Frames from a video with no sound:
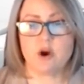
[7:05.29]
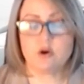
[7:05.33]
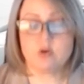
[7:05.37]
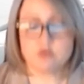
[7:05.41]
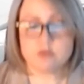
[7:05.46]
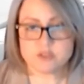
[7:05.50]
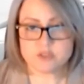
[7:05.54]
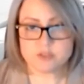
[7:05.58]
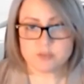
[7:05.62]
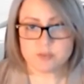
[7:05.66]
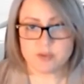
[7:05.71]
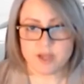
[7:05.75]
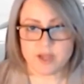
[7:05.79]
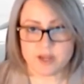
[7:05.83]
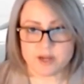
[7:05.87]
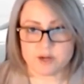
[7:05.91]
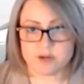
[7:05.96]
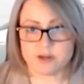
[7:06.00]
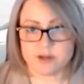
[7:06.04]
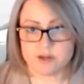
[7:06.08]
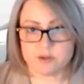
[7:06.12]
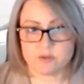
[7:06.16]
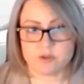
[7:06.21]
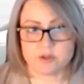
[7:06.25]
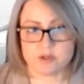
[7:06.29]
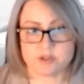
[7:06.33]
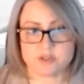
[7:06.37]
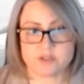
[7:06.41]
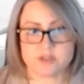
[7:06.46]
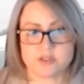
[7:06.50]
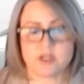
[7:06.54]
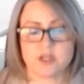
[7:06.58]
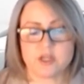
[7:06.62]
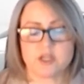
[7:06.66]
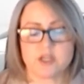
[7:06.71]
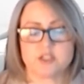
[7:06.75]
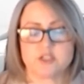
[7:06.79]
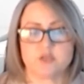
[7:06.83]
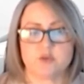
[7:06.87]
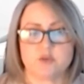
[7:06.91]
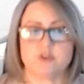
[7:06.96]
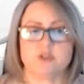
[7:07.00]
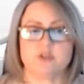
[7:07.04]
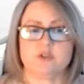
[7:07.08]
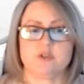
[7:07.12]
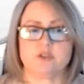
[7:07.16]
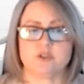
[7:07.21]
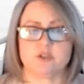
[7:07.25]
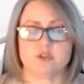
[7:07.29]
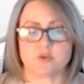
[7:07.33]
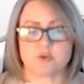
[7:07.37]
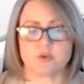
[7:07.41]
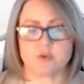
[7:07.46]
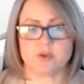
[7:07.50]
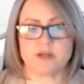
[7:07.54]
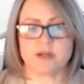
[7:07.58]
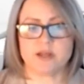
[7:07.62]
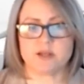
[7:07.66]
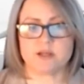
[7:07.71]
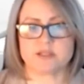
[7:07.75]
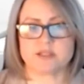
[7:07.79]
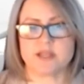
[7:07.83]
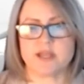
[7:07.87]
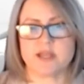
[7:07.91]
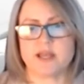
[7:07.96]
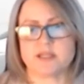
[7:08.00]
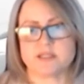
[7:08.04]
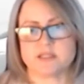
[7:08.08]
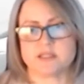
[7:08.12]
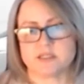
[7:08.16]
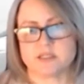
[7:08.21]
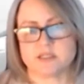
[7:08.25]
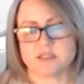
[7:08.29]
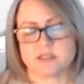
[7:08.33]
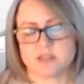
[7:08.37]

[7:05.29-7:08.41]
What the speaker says: own supplier networks to reduce those greenhouse gases.